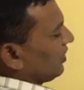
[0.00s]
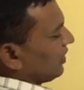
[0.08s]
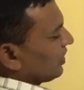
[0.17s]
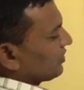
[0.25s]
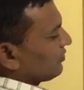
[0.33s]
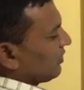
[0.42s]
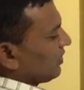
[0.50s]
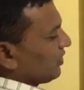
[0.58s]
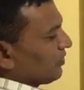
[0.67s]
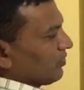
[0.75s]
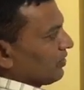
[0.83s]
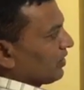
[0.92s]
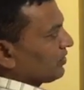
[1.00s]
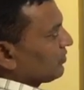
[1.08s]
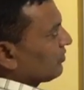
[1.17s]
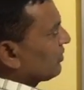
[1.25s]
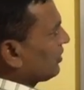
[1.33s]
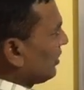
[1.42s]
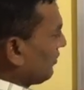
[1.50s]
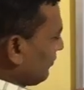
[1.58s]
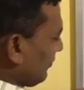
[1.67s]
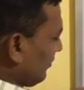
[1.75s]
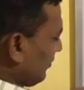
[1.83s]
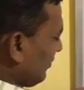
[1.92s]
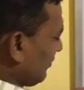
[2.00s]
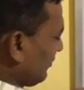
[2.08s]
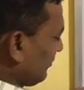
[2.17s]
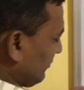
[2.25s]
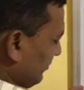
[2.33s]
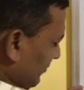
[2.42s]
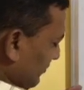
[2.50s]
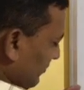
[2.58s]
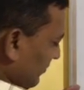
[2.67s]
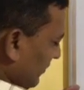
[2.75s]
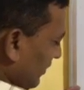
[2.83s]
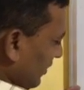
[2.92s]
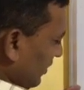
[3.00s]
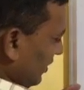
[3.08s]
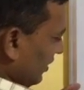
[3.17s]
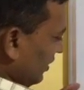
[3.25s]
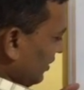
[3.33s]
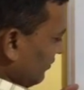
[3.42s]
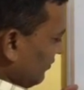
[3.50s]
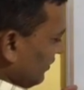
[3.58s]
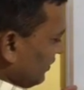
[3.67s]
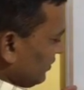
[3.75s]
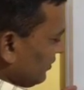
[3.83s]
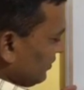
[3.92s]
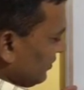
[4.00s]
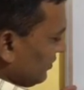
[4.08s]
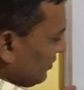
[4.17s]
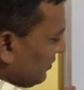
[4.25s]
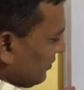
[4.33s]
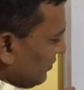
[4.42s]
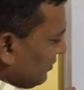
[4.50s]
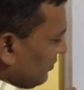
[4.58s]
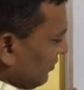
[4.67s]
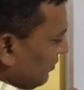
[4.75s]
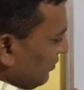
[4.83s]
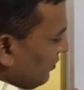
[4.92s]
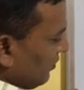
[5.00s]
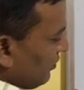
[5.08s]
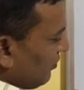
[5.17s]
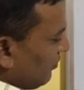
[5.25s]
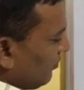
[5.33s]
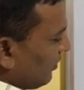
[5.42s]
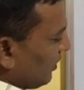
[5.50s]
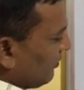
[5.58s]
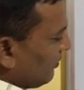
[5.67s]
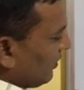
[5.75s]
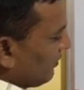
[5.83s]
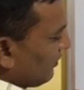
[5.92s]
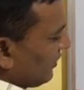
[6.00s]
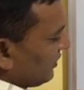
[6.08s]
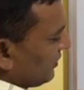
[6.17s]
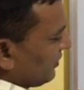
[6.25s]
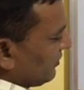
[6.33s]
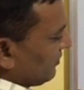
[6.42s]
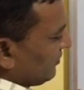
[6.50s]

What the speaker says: x1 equal to x2. Therefore, f is 1 function.